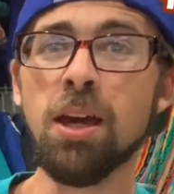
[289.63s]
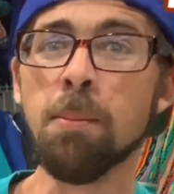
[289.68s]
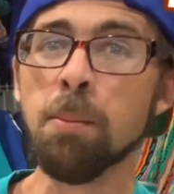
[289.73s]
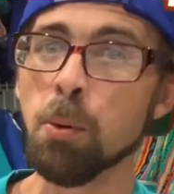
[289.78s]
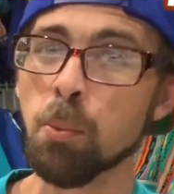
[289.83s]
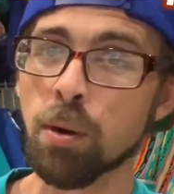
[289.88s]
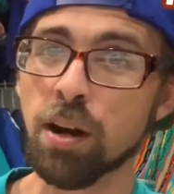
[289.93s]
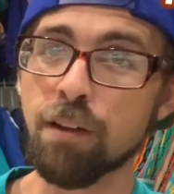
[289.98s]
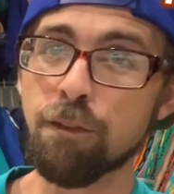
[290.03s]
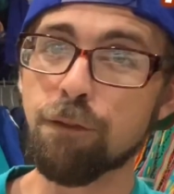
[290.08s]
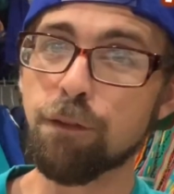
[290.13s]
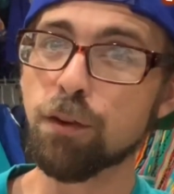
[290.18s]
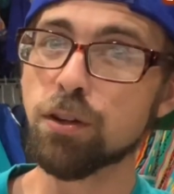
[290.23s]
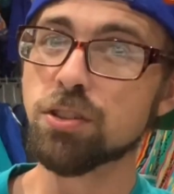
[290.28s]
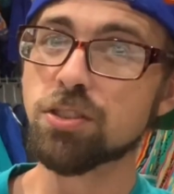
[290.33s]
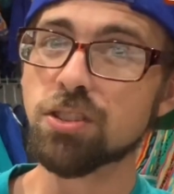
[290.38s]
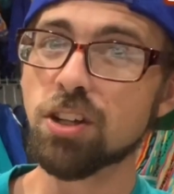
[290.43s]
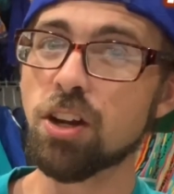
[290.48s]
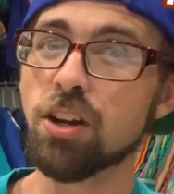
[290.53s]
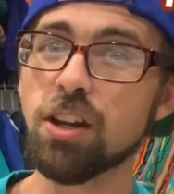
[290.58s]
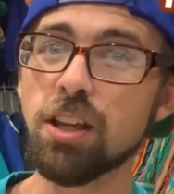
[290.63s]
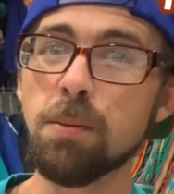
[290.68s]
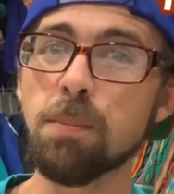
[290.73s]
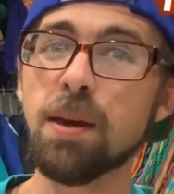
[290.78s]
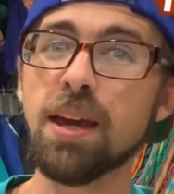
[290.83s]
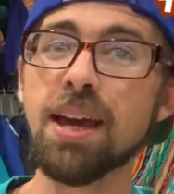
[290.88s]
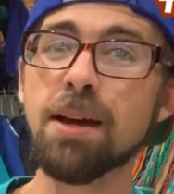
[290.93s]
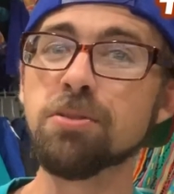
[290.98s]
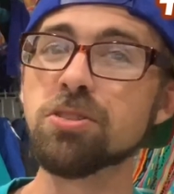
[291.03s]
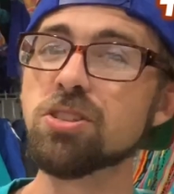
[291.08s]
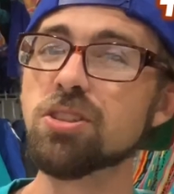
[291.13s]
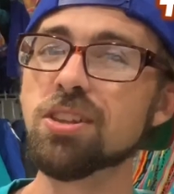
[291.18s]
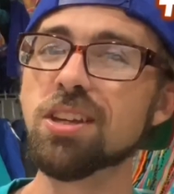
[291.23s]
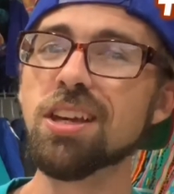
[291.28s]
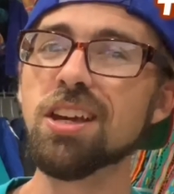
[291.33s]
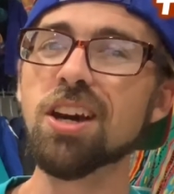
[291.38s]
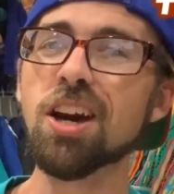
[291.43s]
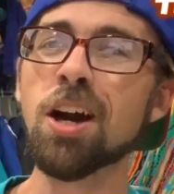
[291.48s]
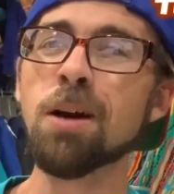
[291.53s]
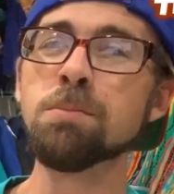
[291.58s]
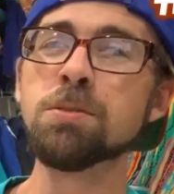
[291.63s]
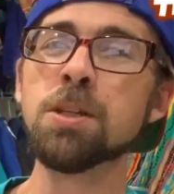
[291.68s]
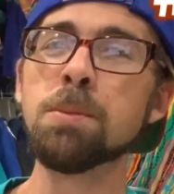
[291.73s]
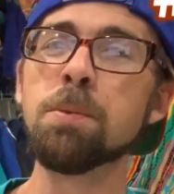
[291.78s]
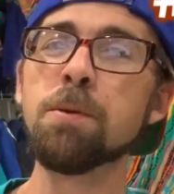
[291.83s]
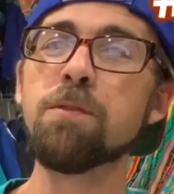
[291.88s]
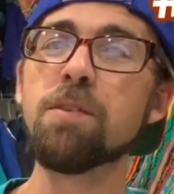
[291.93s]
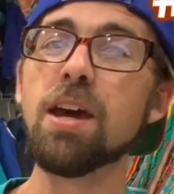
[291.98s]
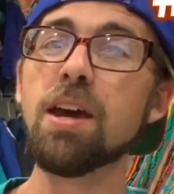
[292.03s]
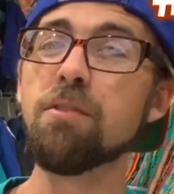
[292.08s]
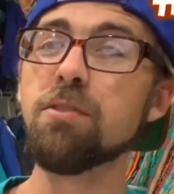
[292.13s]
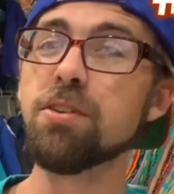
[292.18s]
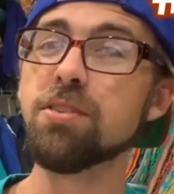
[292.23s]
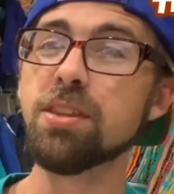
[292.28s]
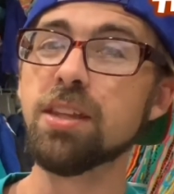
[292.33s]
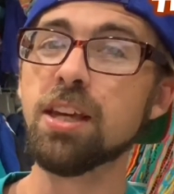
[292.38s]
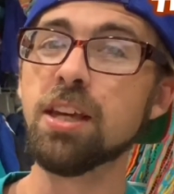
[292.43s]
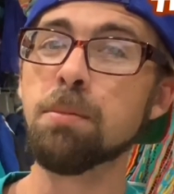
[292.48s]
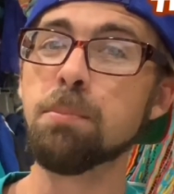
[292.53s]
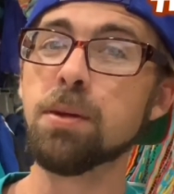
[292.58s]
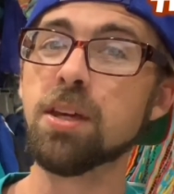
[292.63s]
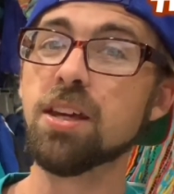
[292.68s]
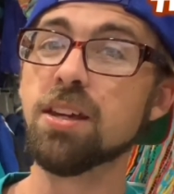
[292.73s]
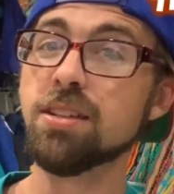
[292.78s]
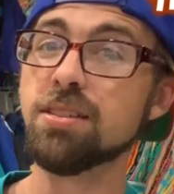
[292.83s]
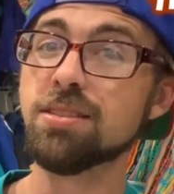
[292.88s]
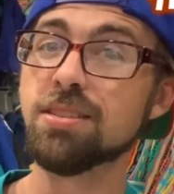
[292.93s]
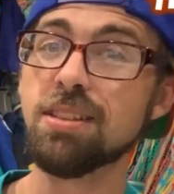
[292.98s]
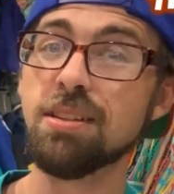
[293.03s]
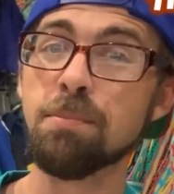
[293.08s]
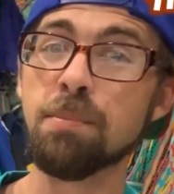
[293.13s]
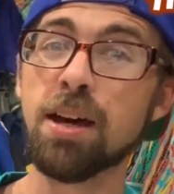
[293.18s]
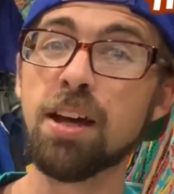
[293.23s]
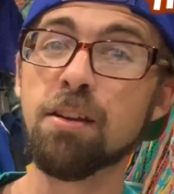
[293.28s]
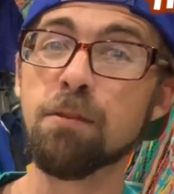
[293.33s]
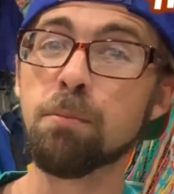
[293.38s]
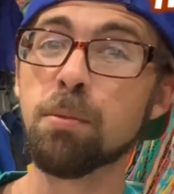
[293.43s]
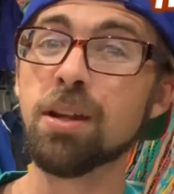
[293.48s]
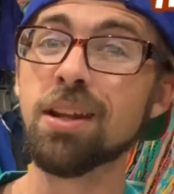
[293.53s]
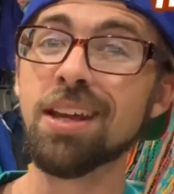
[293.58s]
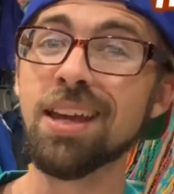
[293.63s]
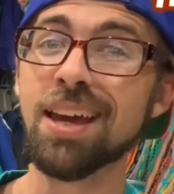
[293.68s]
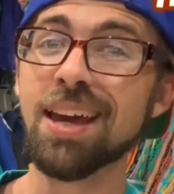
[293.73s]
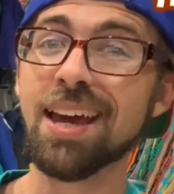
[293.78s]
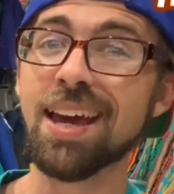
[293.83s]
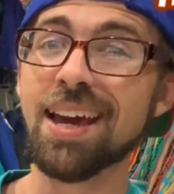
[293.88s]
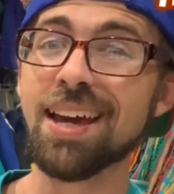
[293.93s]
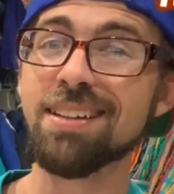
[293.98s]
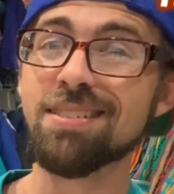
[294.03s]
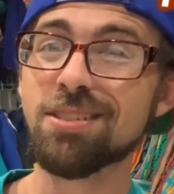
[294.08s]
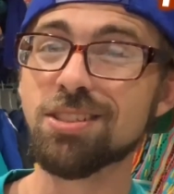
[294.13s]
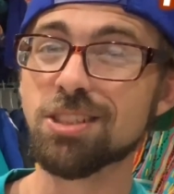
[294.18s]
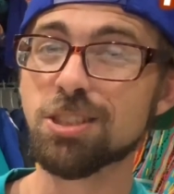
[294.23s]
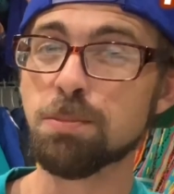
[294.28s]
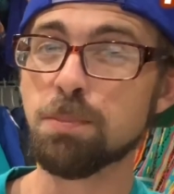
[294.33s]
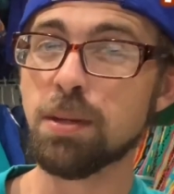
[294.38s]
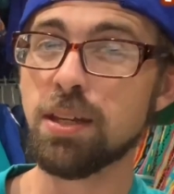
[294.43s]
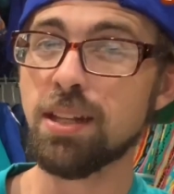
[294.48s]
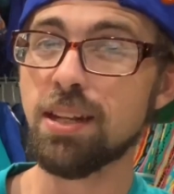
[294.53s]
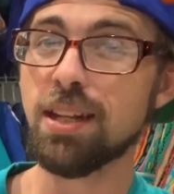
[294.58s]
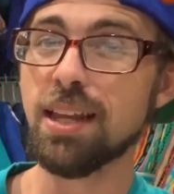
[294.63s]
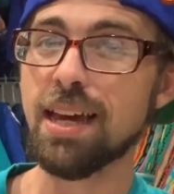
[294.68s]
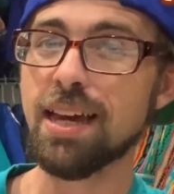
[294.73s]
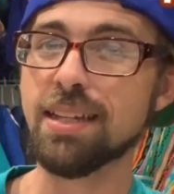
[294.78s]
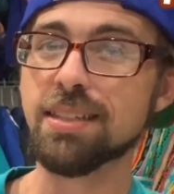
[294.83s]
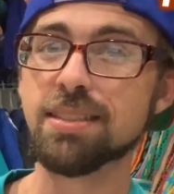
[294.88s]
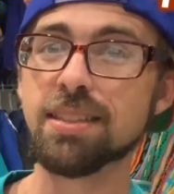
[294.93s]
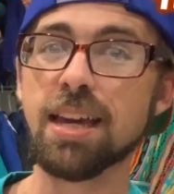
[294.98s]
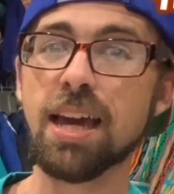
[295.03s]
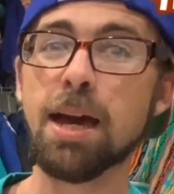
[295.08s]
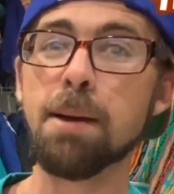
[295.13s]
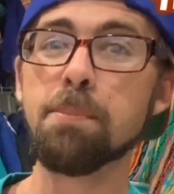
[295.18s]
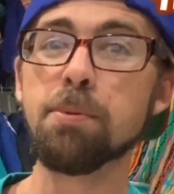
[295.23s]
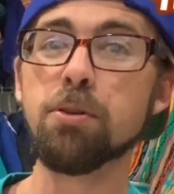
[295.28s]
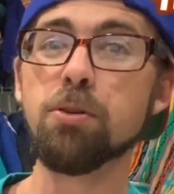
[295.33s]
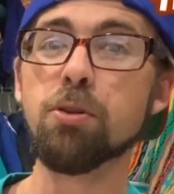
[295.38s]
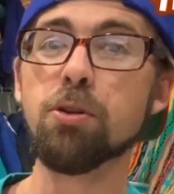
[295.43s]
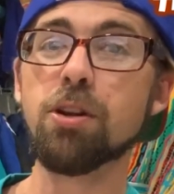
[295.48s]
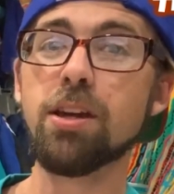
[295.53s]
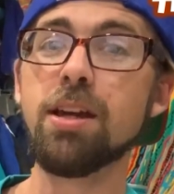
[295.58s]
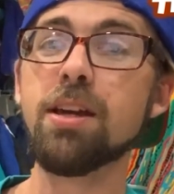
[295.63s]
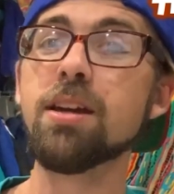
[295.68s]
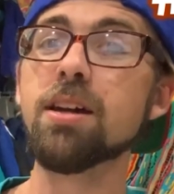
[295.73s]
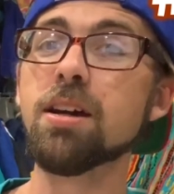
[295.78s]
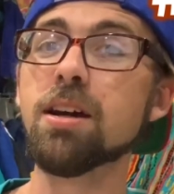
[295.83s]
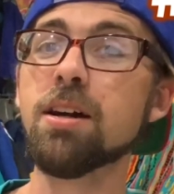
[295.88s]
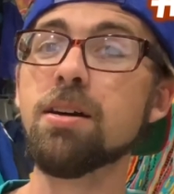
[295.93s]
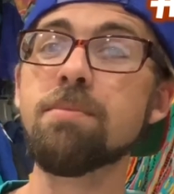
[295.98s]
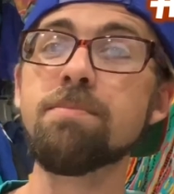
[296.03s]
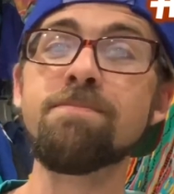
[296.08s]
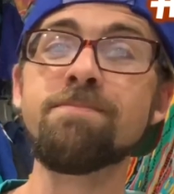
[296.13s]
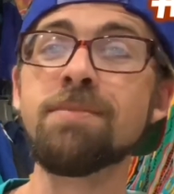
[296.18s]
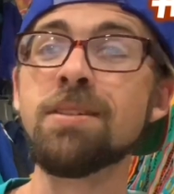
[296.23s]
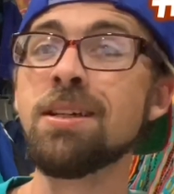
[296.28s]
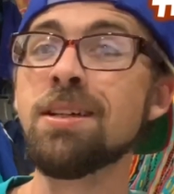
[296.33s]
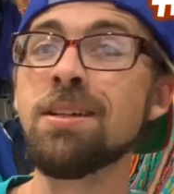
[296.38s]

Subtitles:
But when I first started eBay, I was looking comps up of everything because the amount of money I had to spend as capital or income,